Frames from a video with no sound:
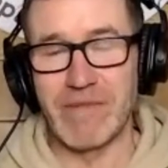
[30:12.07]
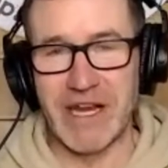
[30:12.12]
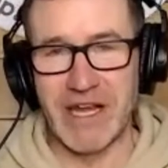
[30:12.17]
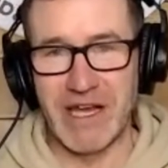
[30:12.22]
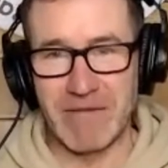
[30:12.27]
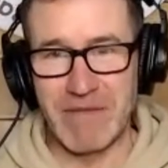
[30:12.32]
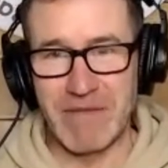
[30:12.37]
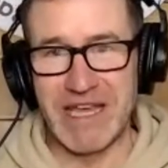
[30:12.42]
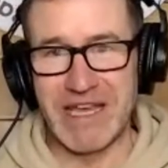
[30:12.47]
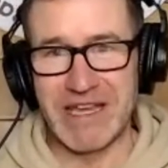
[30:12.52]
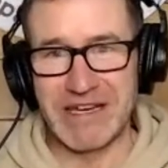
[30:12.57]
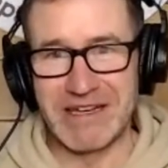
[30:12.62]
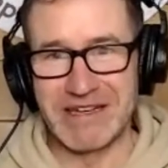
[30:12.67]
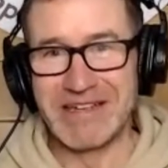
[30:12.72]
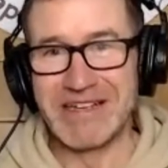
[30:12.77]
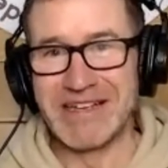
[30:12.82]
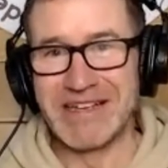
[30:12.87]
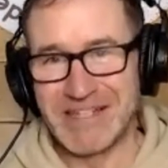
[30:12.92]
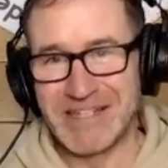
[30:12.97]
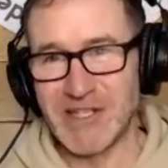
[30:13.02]
And I mean,
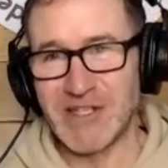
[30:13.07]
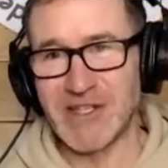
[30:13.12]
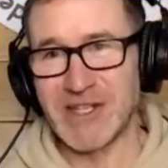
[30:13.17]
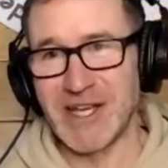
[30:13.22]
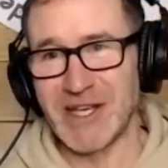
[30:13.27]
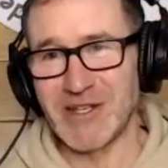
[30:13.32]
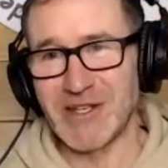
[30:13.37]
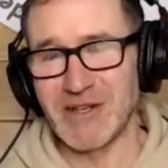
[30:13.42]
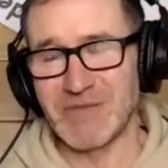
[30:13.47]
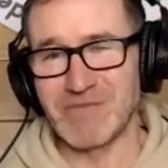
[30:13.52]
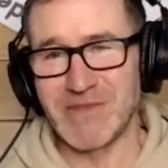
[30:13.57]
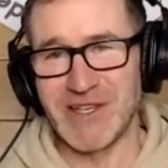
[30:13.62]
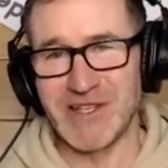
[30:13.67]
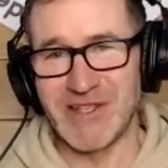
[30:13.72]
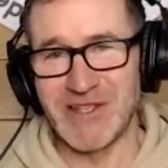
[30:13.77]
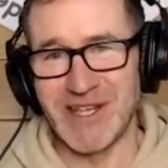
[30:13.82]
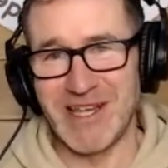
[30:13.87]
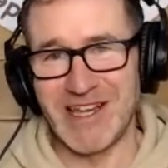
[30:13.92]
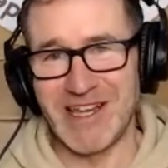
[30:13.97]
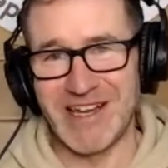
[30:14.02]
this is like something you'd
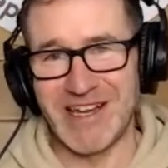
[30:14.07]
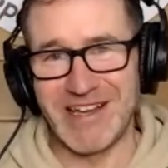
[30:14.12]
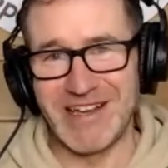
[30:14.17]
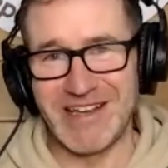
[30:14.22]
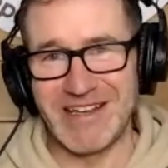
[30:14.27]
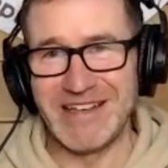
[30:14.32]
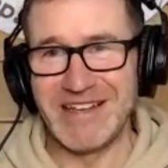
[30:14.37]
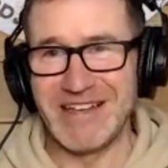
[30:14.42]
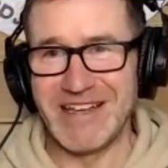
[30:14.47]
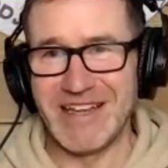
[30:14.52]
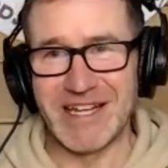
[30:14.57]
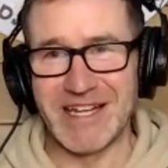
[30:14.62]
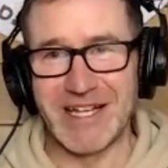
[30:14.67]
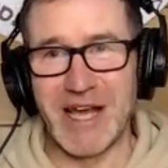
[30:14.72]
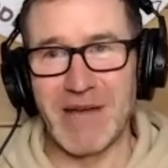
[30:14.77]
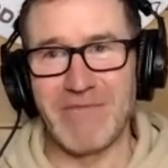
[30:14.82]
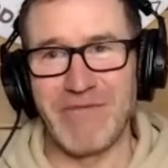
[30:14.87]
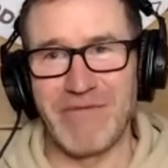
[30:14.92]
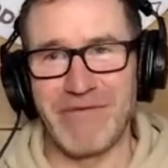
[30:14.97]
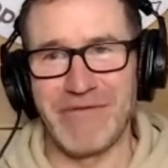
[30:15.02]
see in a
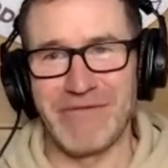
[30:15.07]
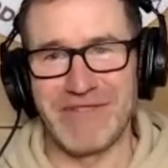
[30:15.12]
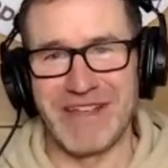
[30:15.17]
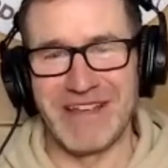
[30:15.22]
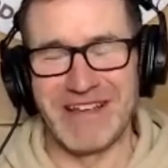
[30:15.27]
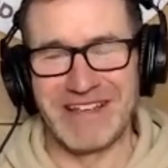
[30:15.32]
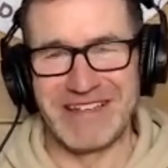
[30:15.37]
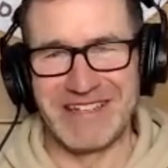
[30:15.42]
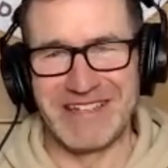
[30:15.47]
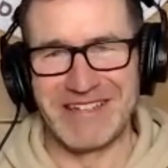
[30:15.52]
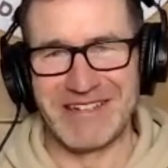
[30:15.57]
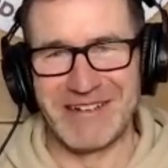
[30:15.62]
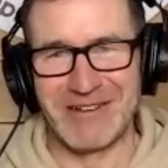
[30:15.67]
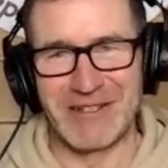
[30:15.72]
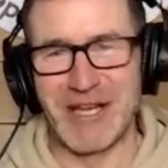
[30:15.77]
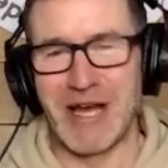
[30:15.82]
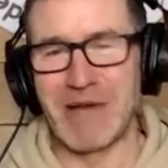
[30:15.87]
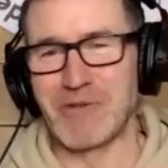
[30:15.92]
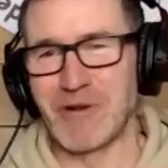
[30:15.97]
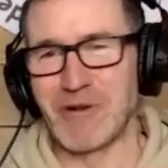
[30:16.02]
top
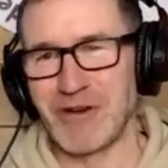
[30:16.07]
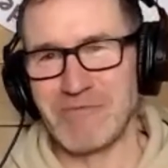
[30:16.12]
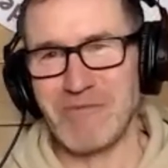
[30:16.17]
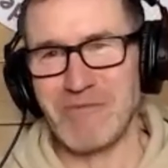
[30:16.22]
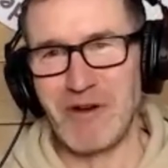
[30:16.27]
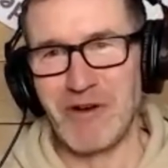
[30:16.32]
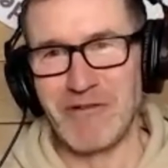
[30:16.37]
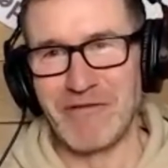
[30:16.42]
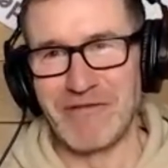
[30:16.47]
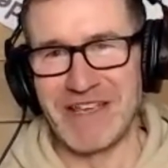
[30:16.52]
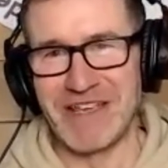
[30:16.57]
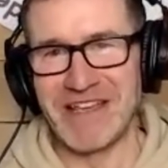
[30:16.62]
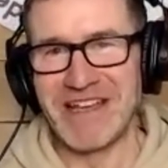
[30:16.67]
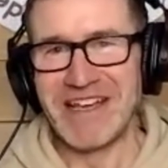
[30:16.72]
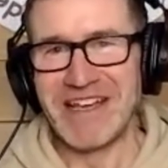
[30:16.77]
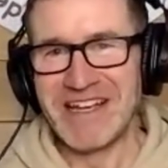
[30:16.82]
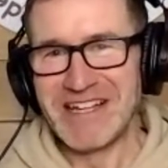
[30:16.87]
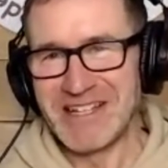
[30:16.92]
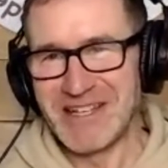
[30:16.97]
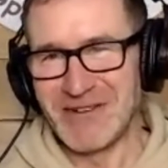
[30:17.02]
top of the movie.
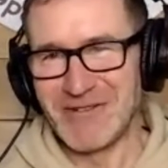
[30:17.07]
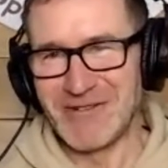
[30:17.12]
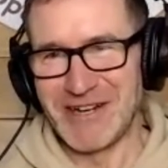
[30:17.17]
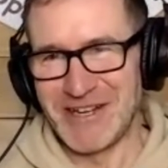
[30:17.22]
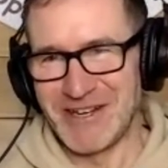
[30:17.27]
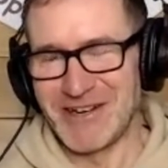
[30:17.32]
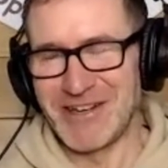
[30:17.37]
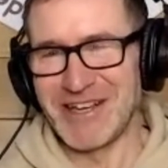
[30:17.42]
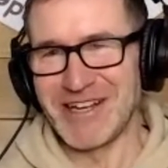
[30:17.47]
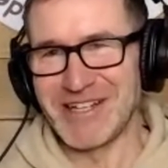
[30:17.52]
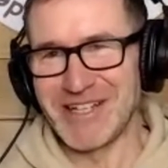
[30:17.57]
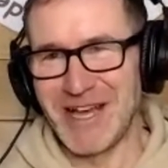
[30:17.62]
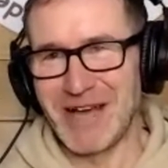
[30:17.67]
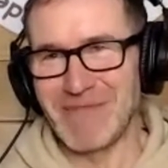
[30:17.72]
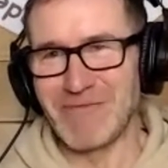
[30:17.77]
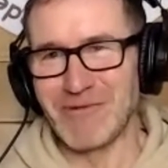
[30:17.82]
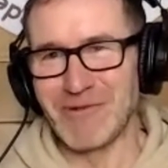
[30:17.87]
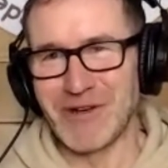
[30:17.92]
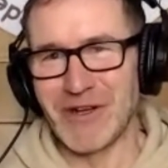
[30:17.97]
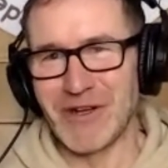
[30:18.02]
They were literally on
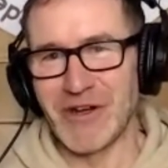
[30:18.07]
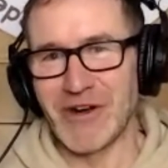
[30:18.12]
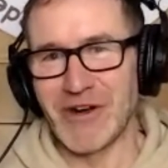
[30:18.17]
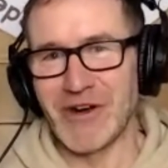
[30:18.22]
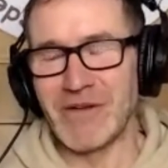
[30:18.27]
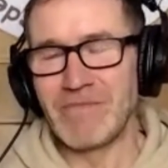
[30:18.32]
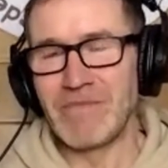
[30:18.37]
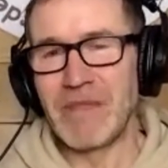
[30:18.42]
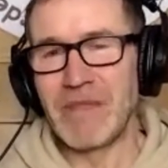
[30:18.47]
top of one another.